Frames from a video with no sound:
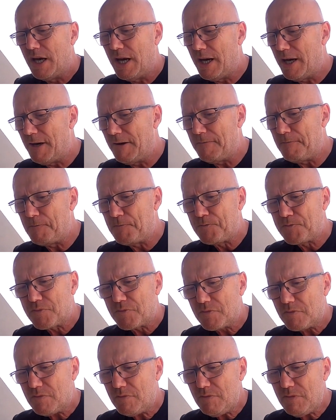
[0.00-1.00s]

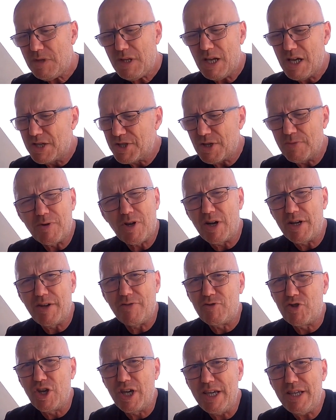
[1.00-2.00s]
Some
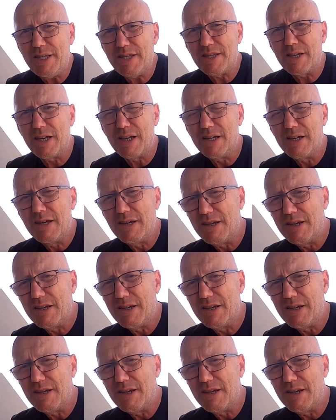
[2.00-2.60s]
kind of cheese.